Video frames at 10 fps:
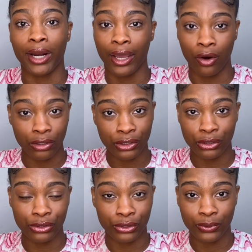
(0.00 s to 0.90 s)
I also
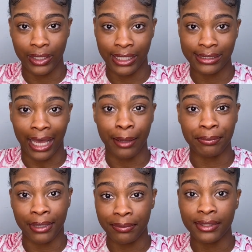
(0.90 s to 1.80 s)
do is I
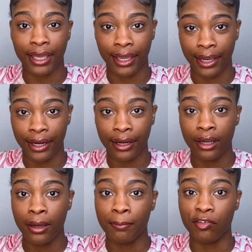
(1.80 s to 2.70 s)
prep the
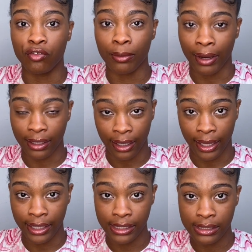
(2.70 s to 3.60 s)
hair before my
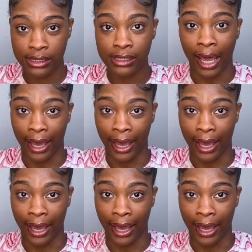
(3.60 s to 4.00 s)
clients.